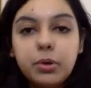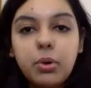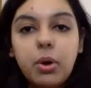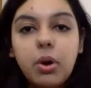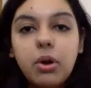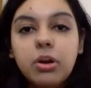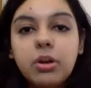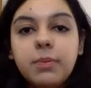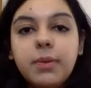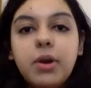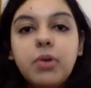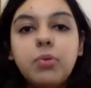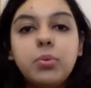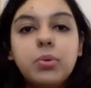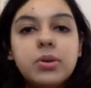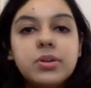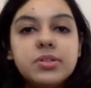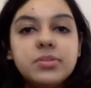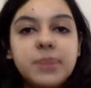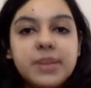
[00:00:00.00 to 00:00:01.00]
we talked about
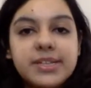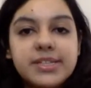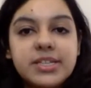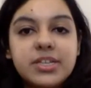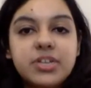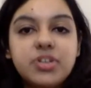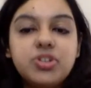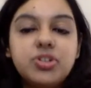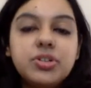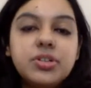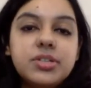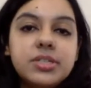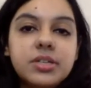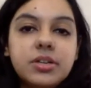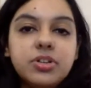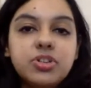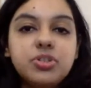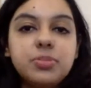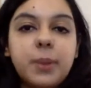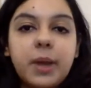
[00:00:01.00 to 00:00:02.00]
was vexatious
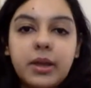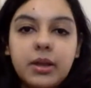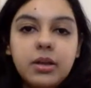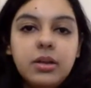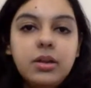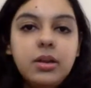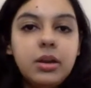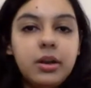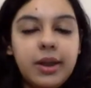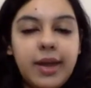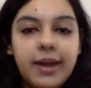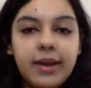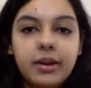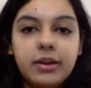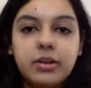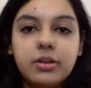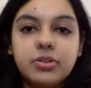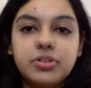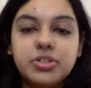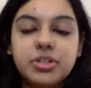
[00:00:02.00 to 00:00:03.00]
search by a
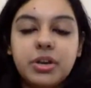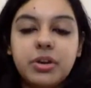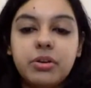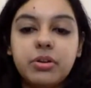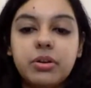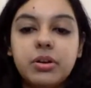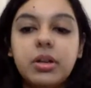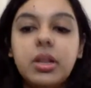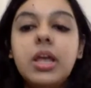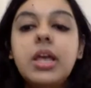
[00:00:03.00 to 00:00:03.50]
Director General.